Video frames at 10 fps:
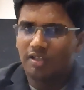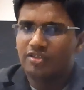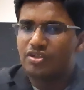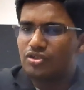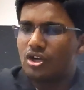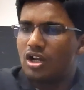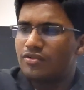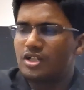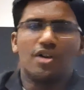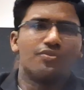is dissolved
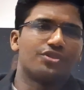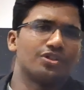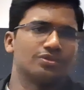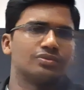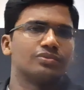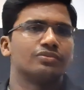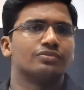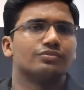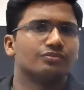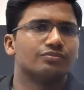around you.
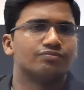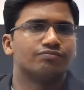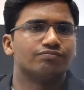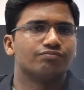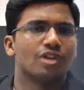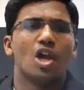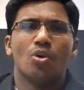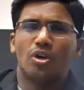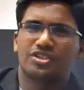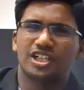
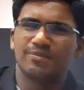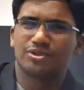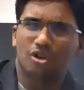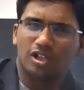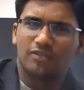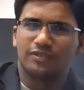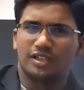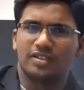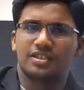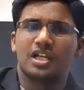What seems solid
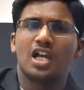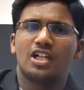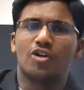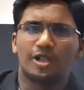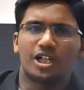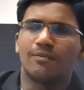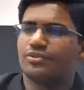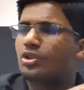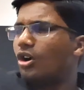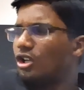first now
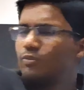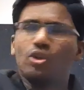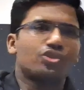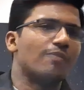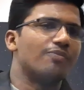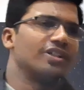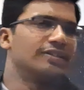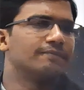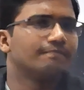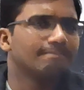becomes almost empty.
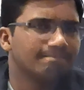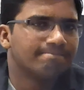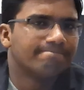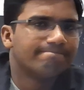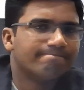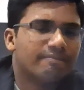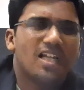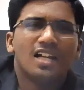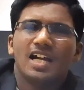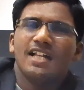
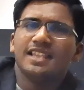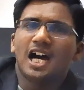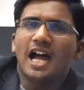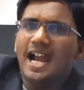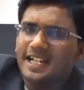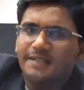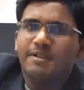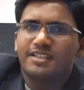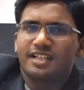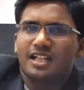The atom
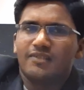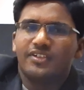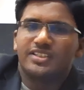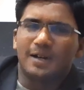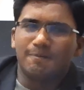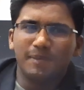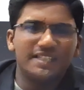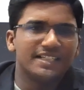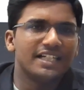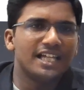itself is
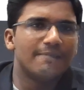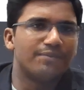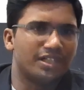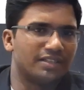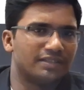amazingly empty.